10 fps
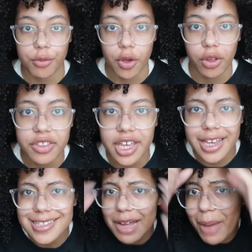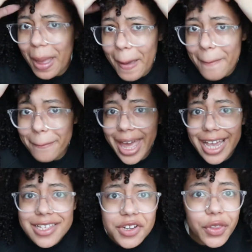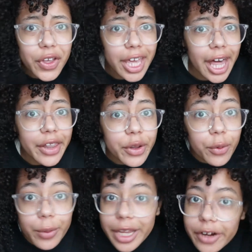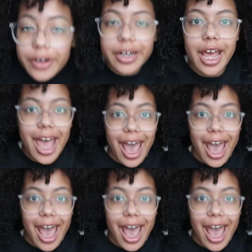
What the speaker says: The only thing is that my bangs are looking a little weird, and